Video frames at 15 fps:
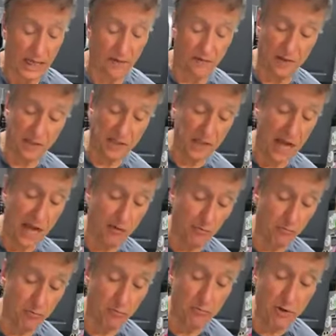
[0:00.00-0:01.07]
If it's not
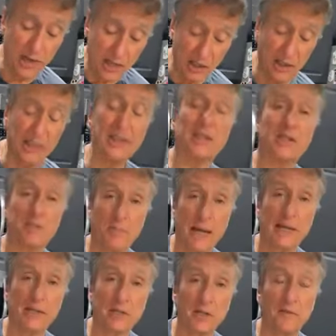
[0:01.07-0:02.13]
really
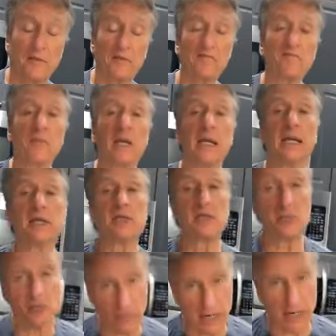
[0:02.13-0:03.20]
expensive, it's
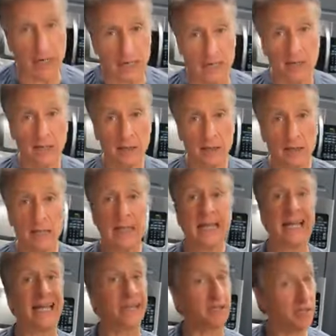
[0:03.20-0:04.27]
stringy.
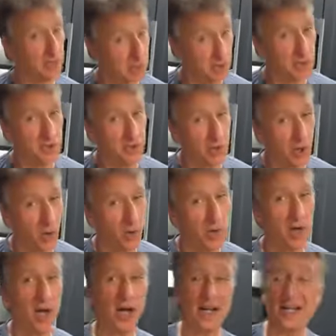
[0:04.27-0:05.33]
And kids could
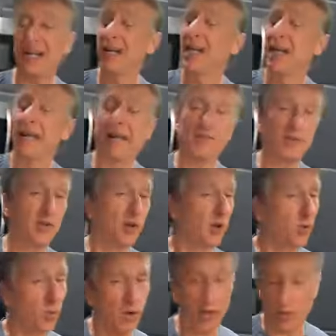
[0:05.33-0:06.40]
choke on it, and you
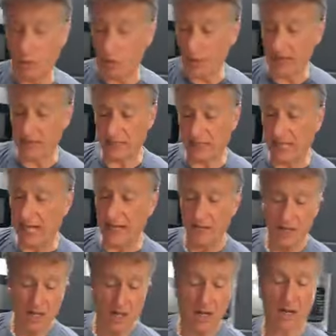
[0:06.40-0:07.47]
don't want to waste
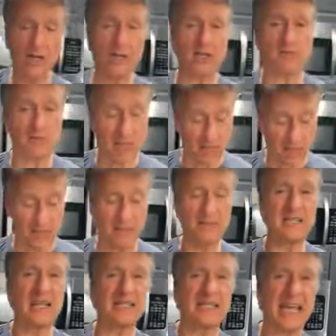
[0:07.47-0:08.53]
that on your
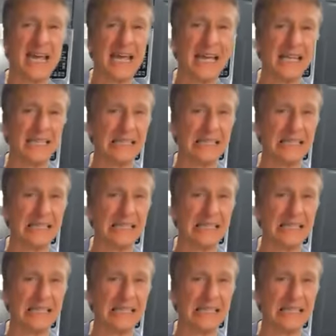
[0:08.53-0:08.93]
relatives that you hate.